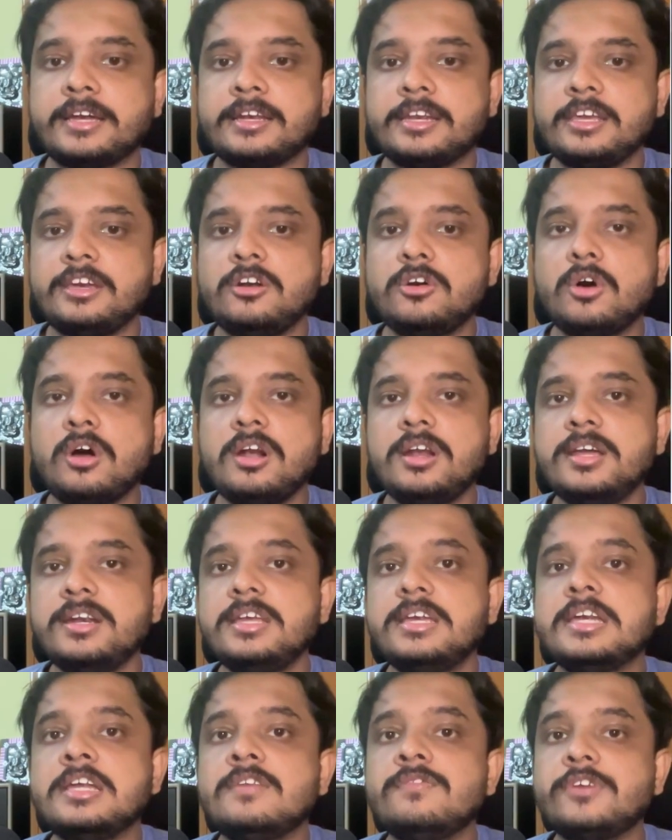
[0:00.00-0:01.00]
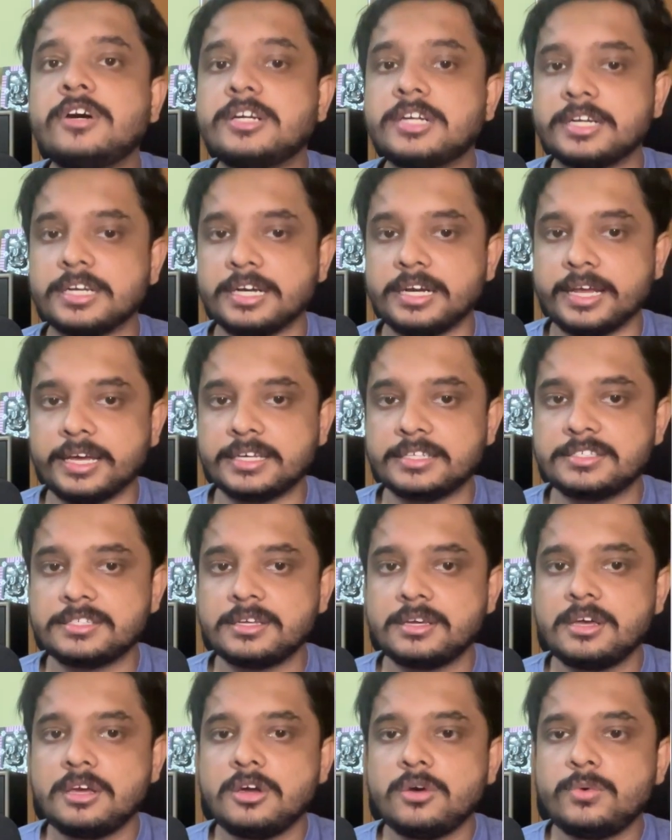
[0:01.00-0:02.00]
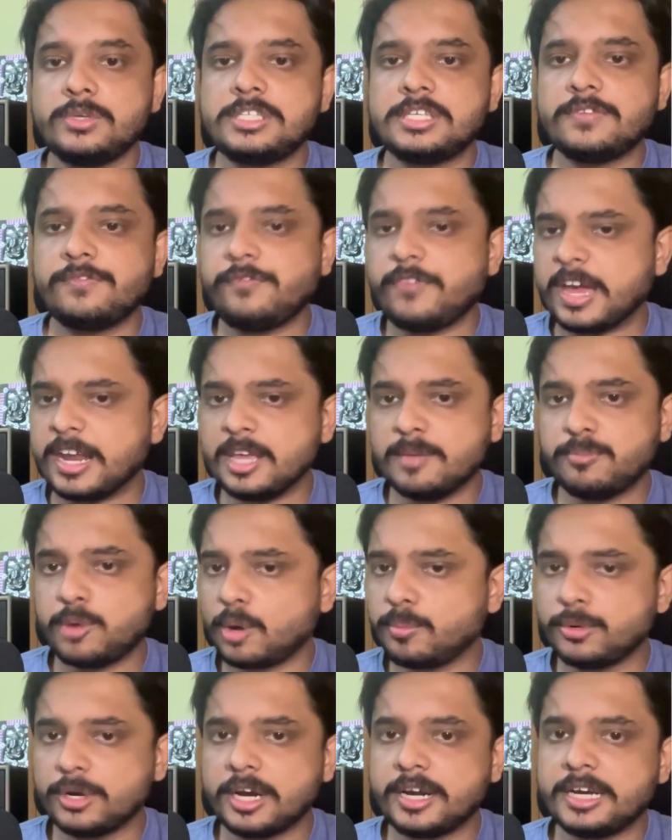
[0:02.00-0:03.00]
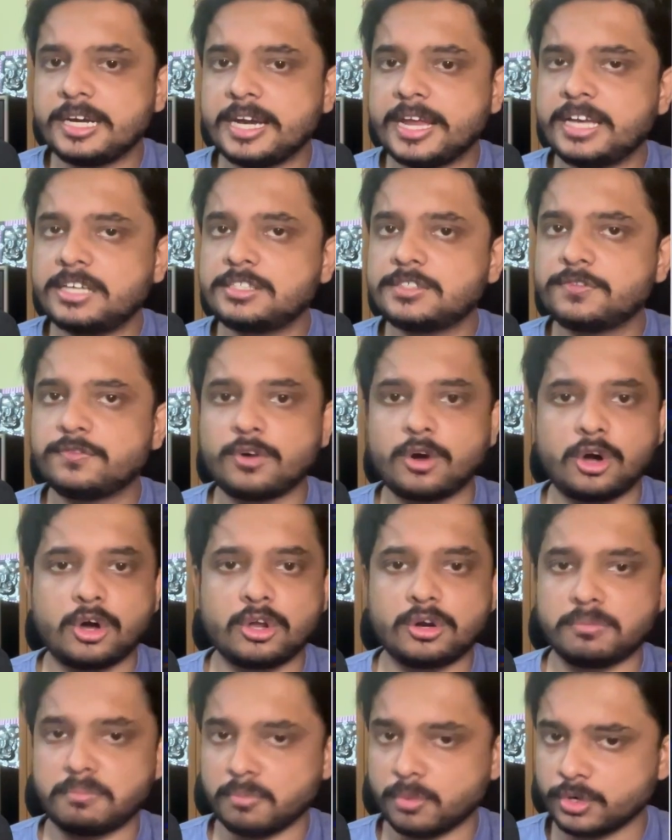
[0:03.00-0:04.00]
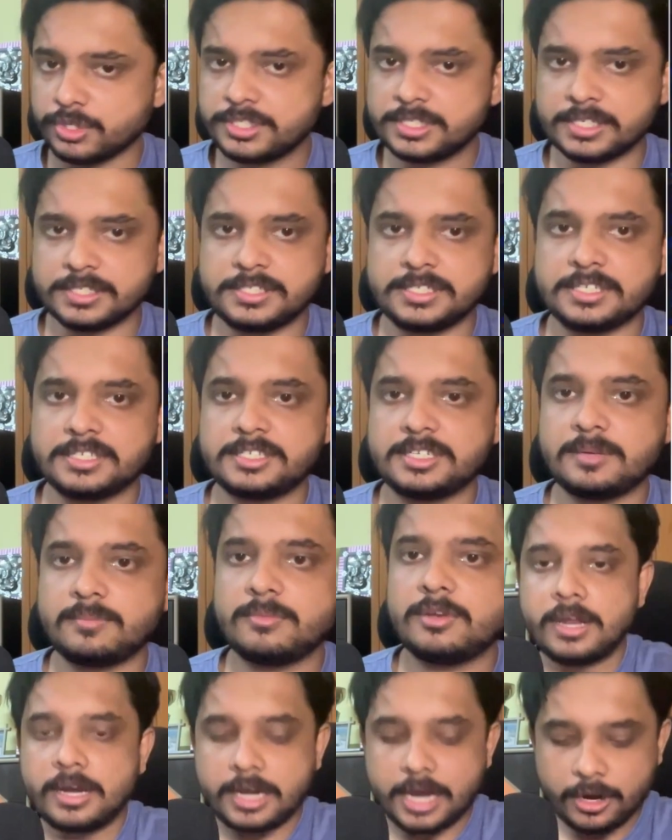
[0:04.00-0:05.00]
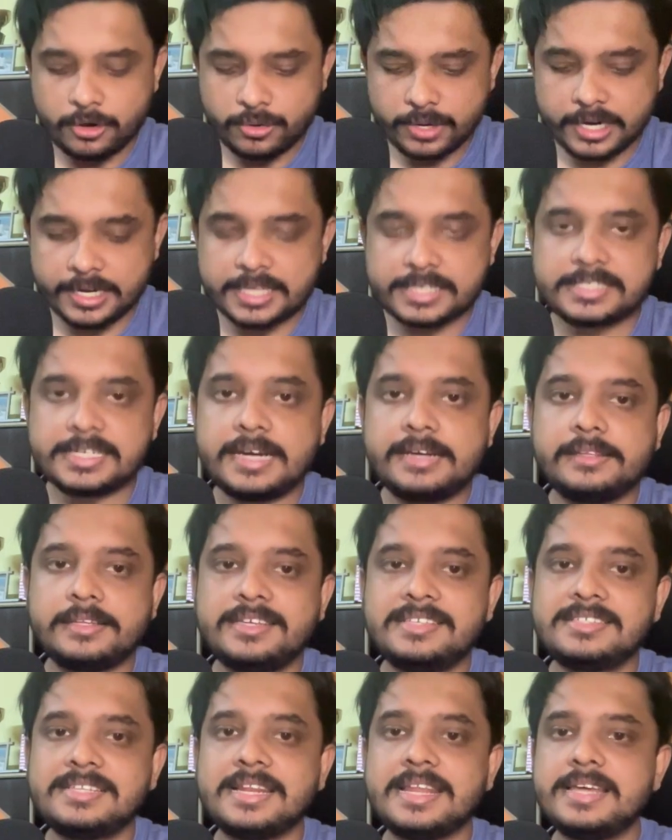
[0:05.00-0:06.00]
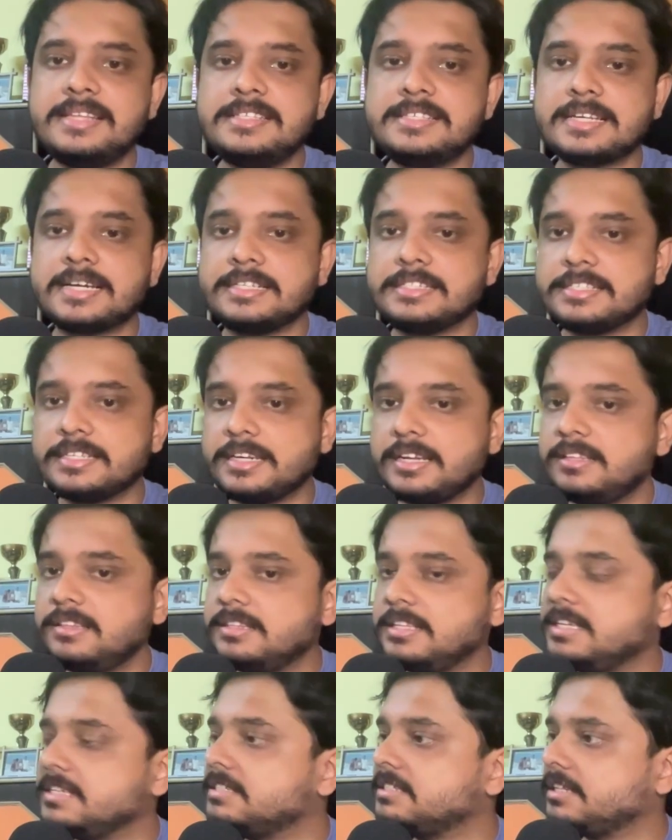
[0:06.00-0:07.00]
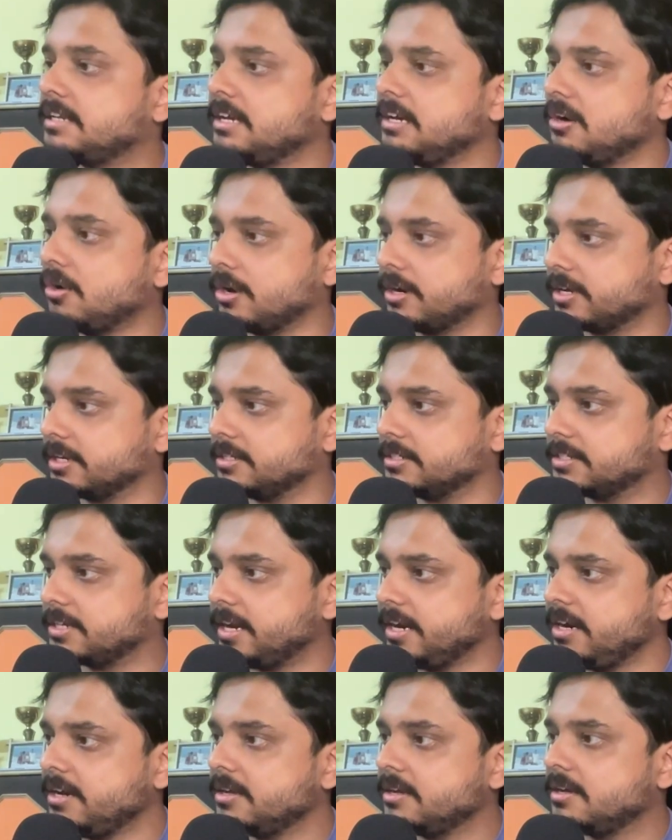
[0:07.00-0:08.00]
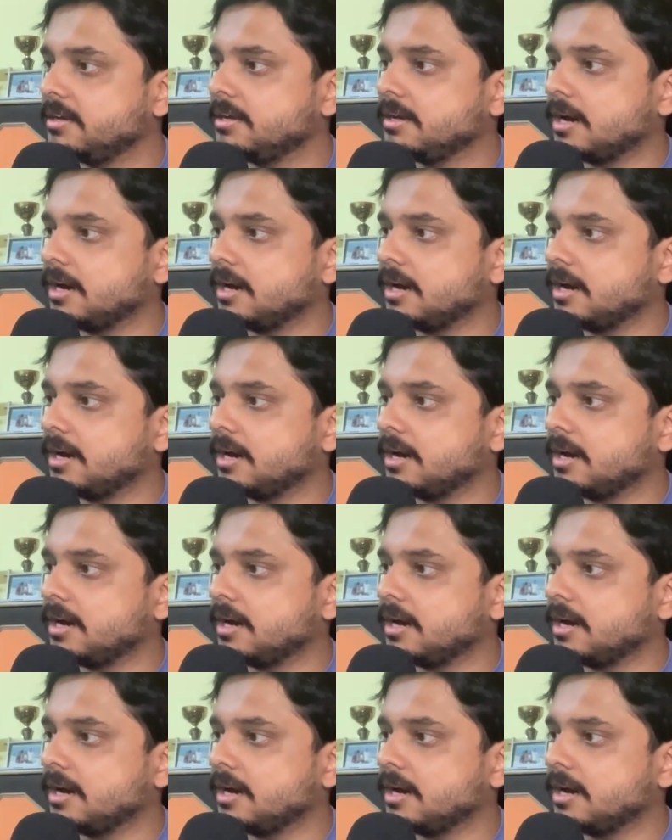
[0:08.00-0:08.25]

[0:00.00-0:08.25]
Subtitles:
technique called an inverted index, which is a very popular index for most search systems. Now to understand this, let's consider these three contents, right?